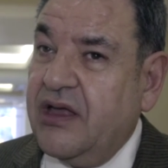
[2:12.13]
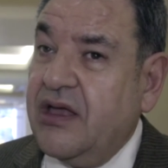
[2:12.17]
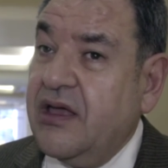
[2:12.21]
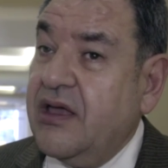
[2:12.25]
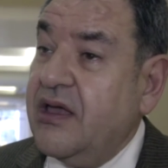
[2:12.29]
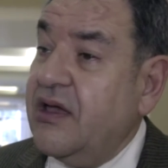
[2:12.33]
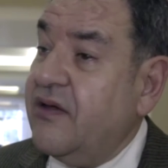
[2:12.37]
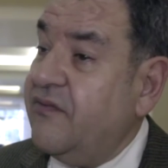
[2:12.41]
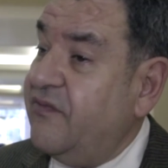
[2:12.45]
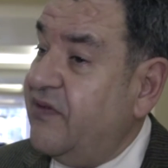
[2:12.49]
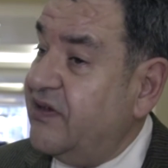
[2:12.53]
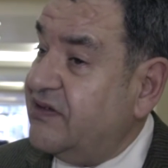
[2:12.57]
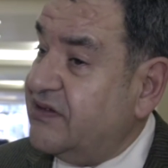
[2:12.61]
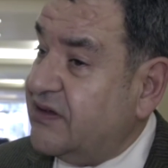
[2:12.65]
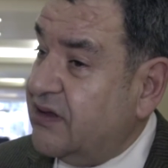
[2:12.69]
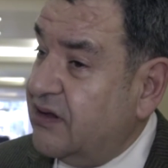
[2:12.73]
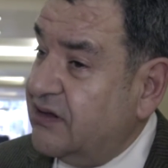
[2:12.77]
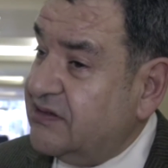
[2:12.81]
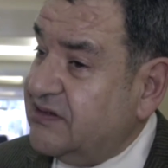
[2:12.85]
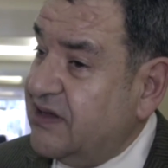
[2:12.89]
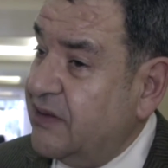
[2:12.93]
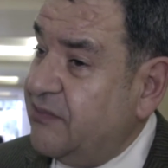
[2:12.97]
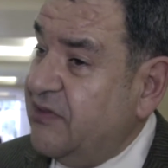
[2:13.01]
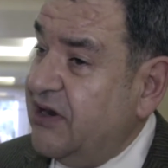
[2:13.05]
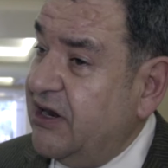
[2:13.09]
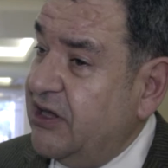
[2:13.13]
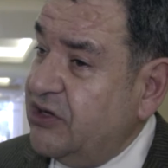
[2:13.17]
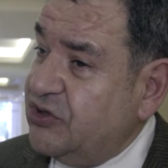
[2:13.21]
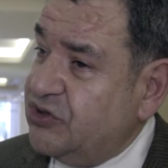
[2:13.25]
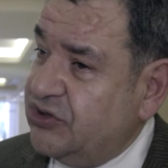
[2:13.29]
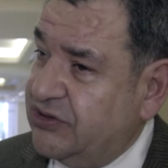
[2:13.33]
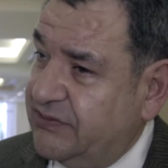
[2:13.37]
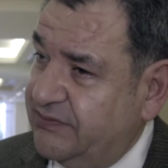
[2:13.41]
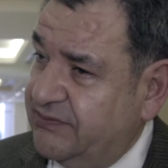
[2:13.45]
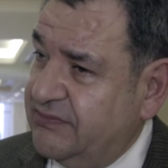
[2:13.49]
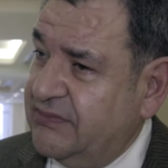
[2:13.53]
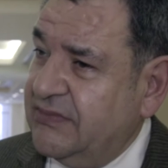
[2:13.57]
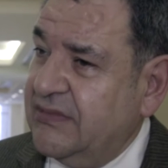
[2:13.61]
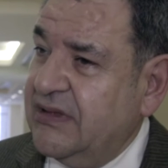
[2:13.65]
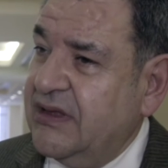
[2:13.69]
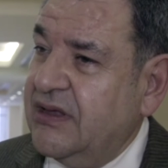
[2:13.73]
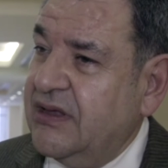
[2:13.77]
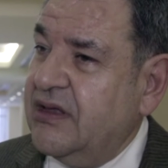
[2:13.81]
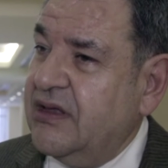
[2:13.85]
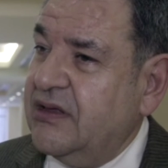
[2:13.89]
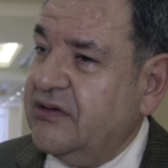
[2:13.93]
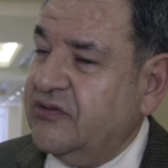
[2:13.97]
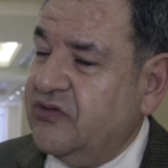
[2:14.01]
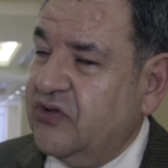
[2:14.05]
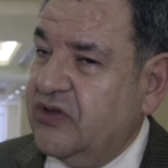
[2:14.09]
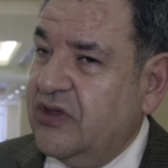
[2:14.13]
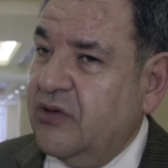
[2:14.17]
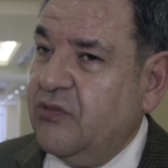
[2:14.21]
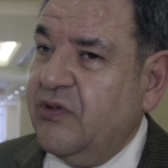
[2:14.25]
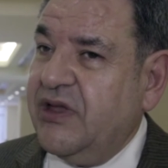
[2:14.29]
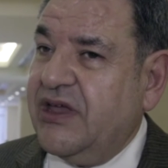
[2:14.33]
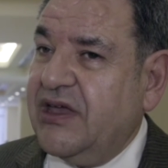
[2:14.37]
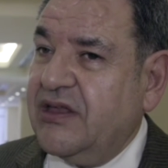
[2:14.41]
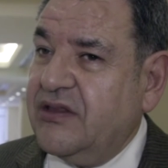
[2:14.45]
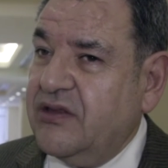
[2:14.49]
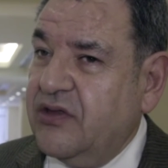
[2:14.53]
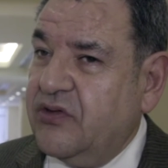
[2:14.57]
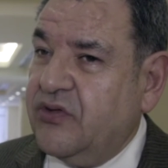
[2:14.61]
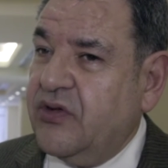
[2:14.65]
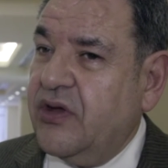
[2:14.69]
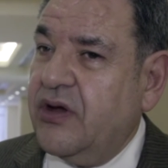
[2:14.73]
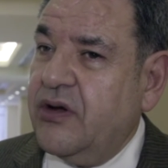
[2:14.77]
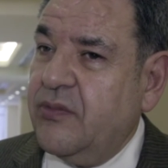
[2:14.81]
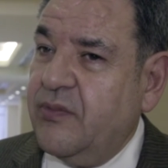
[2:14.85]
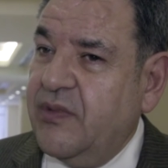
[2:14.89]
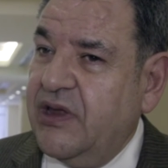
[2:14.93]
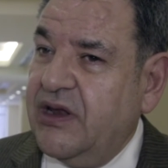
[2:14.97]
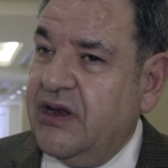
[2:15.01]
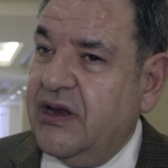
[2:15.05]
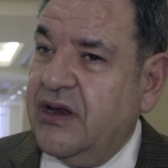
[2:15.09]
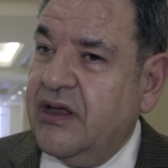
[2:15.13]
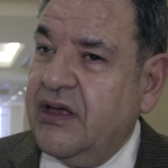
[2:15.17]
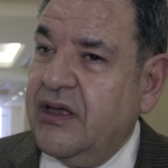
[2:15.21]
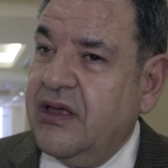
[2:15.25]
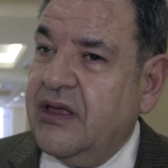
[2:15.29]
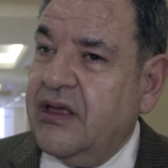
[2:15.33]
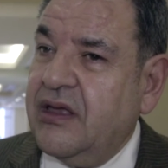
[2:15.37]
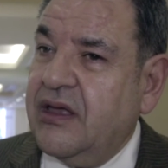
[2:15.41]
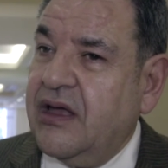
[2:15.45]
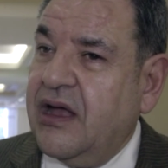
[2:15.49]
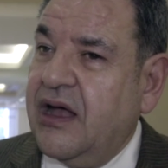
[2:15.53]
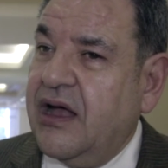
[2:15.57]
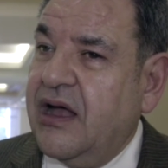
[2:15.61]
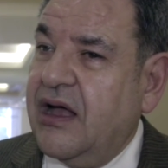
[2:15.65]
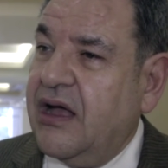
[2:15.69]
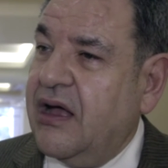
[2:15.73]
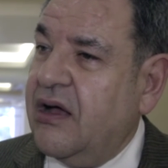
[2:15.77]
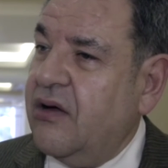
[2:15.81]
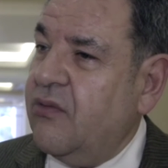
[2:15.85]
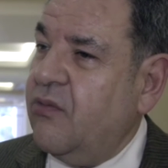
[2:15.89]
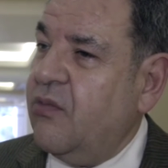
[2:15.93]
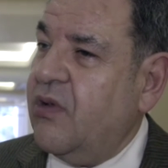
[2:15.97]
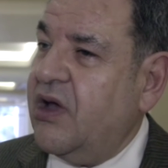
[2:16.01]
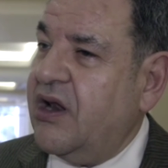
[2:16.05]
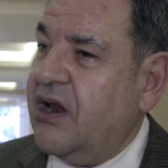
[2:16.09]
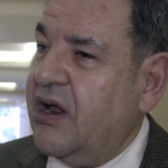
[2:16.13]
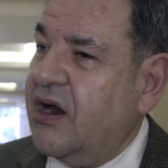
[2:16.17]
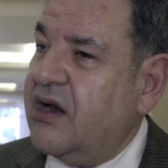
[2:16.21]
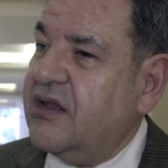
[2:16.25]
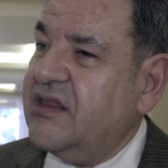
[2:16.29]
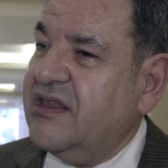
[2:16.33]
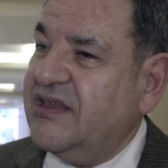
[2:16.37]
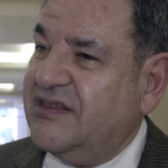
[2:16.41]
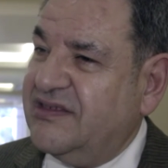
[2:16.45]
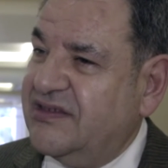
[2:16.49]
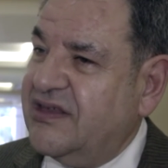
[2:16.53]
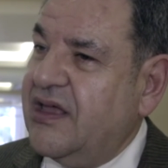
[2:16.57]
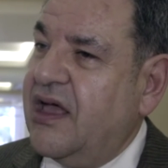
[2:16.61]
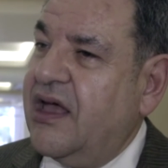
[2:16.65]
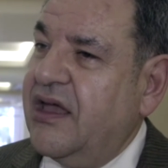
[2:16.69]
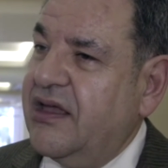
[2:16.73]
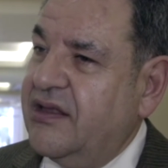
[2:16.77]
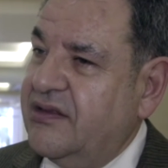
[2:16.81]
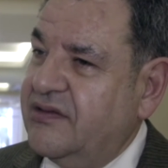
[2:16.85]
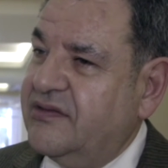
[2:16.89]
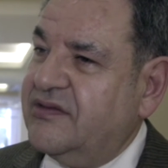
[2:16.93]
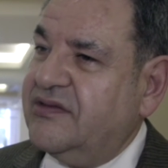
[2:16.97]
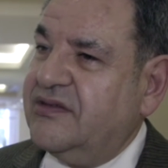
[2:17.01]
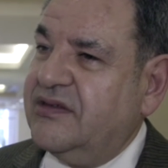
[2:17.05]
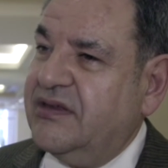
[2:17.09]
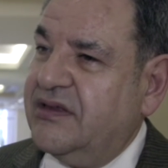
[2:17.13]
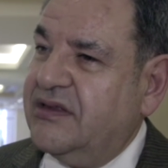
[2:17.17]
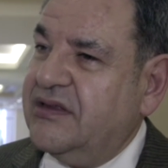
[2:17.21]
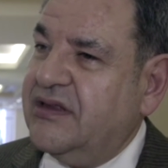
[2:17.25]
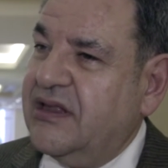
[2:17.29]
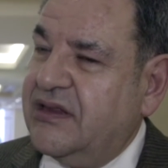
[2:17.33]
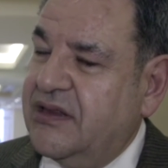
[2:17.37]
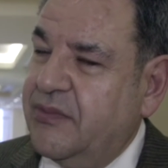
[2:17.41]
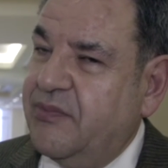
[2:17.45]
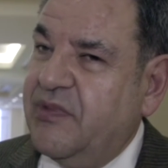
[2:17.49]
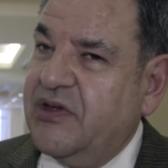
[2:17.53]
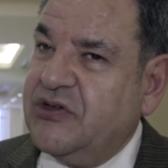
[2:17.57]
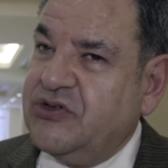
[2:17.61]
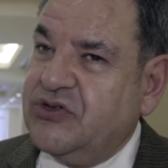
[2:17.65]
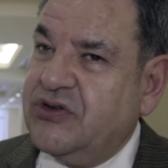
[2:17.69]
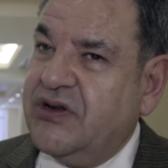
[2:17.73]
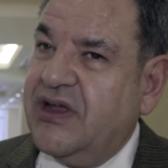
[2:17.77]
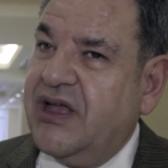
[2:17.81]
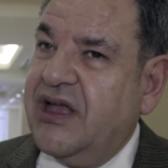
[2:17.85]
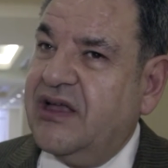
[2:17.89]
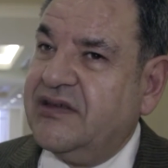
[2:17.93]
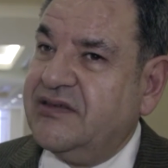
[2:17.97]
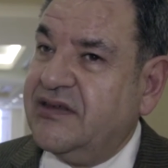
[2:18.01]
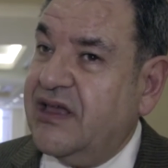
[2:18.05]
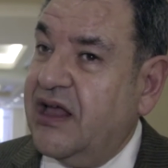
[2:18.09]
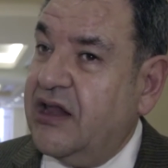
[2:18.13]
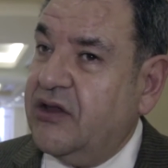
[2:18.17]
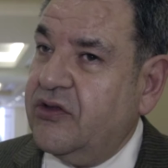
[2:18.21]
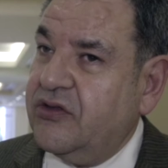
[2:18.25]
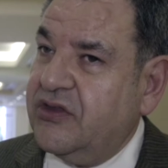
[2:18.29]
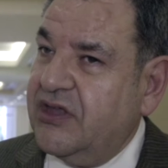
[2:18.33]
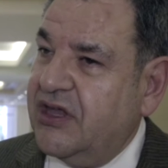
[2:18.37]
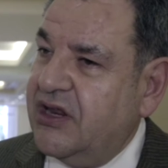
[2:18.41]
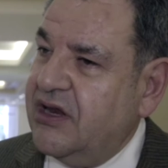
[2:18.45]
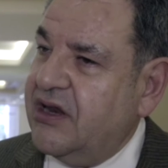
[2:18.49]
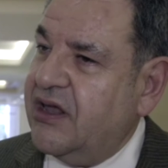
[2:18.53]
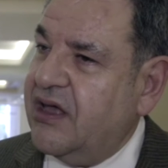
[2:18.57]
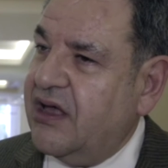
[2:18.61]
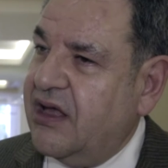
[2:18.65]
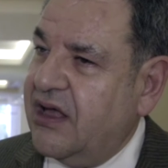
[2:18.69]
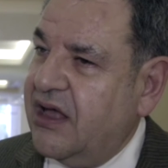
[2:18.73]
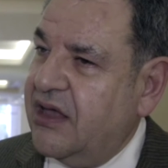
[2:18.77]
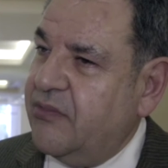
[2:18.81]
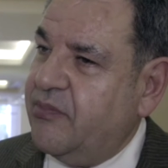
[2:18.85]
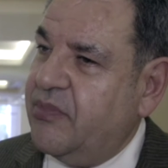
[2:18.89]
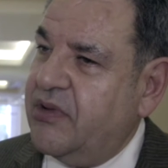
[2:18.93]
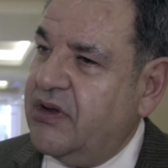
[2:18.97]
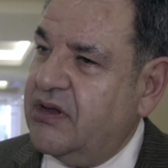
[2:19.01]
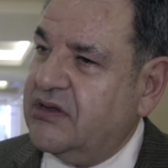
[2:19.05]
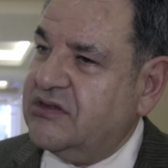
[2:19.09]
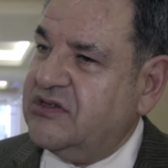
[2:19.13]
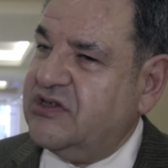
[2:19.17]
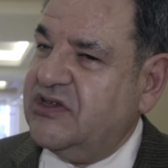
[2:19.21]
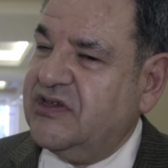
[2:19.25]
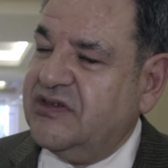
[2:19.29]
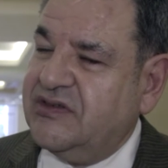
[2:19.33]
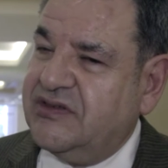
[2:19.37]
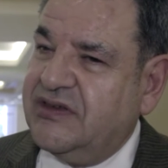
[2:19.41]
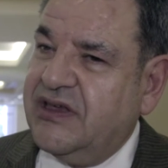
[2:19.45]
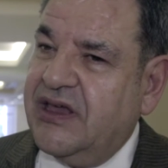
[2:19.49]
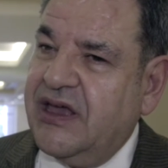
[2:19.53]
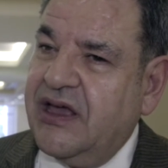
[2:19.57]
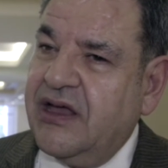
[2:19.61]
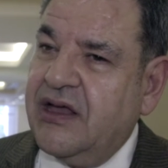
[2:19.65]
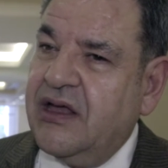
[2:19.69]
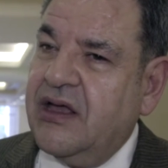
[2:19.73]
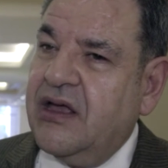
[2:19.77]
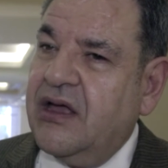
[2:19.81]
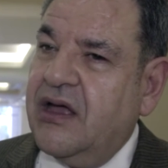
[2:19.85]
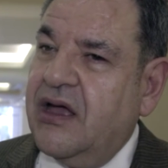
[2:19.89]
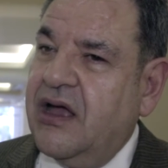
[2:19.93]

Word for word: Physical examination, so that we can determine uh, what are the signs that the patient has allodynia, hyperalgesia,